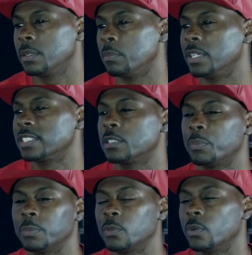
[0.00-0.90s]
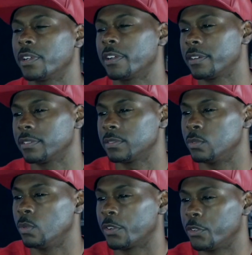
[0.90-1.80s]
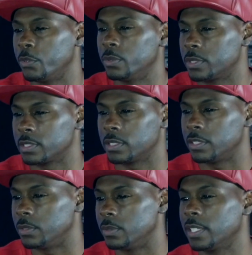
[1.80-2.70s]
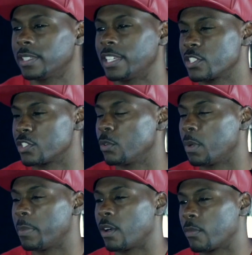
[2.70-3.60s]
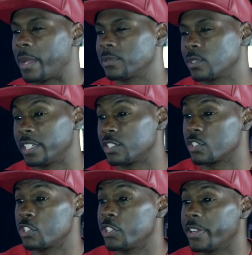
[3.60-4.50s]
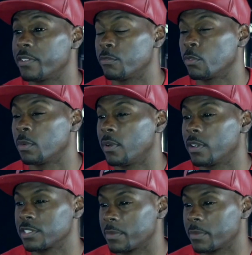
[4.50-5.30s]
But it's the people who are there who are new to see you, they just know about rap, so they just cheer every 4 bars no